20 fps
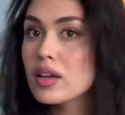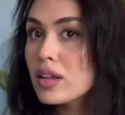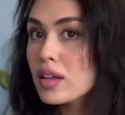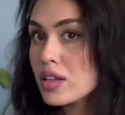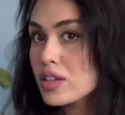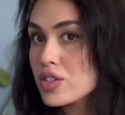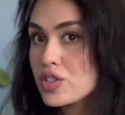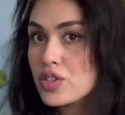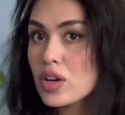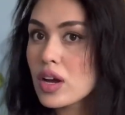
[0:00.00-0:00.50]

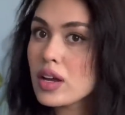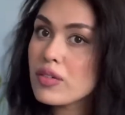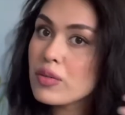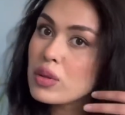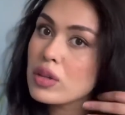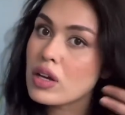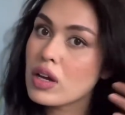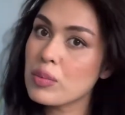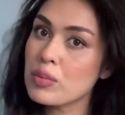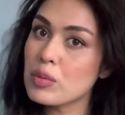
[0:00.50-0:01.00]
Let's try with
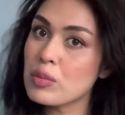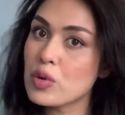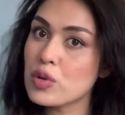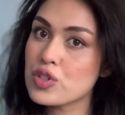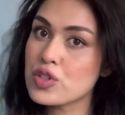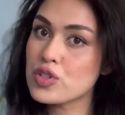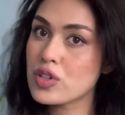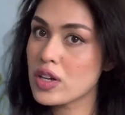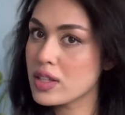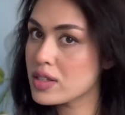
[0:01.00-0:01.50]
a couple more
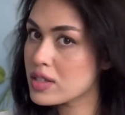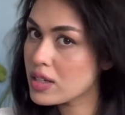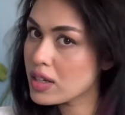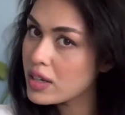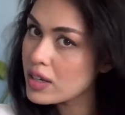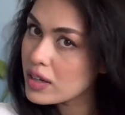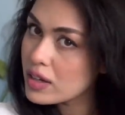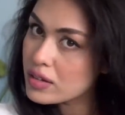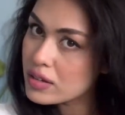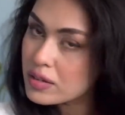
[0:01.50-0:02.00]
strands
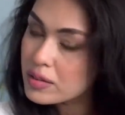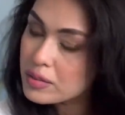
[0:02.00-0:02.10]
here.